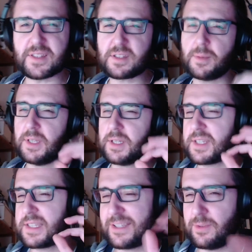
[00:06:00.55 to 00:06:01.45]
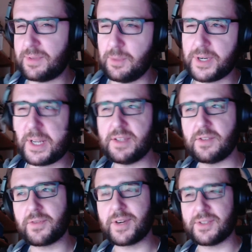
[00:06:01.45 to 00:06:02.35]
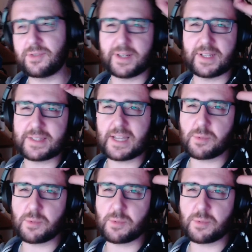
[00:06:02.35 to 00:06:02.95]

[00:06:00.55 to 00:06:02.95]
it's something that's super easy for us to understand